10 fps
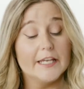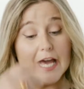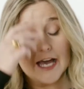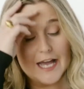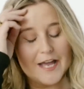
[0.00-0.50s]

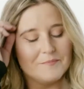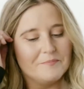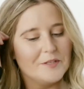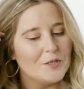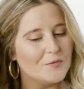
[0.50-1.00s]
Yeah, I
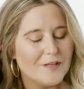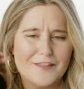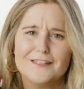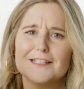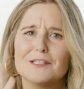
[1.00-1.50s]
you know I
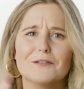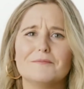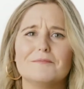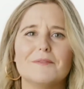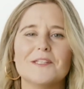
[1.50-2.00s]
think that's a
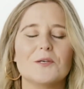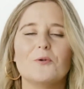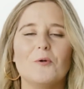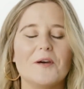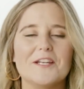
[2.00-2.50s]
it's a
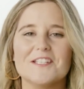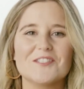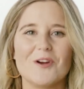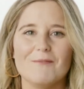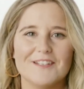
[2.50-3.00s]
cool way to
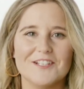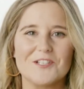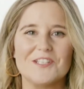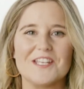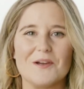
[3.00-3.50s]
describe it as
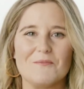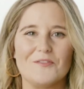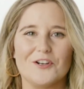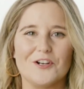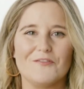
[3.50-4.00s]
Shazam
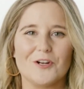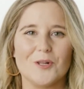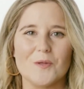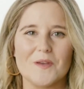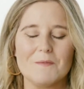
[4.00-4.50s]
for for
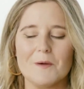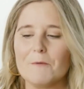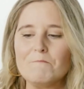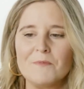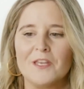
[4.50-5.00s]
clothing,
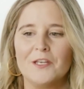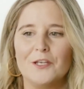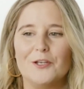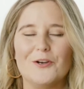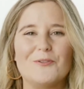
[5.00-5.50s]
but.
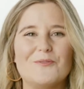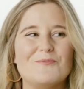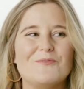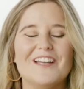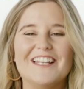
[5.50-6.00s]
You know,
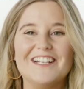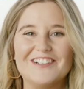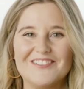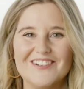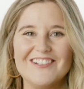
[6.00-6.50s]
when
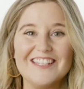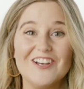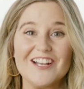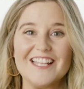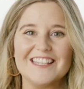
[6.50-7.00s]
when we
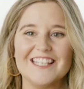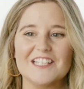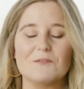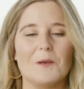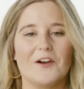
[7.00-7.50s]
look at the
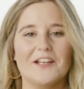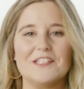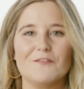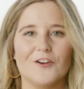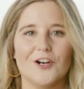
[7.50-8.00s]

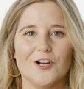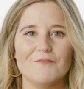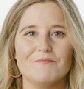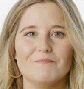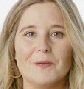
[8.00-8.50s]
experience
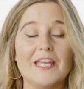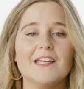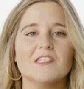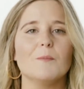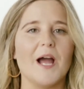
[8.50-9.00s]
for being
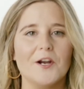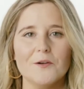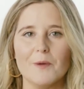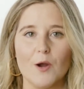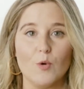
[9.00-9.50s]

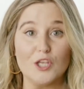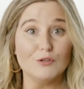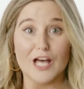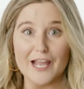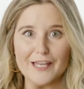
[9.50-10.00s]
inspired by what you
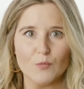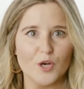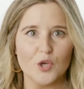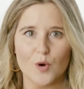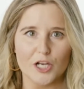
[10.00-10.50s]
like and
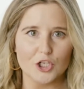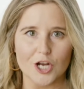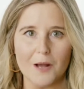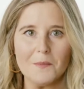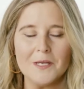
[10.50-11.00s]
what you want to
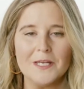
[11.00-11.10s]
shop,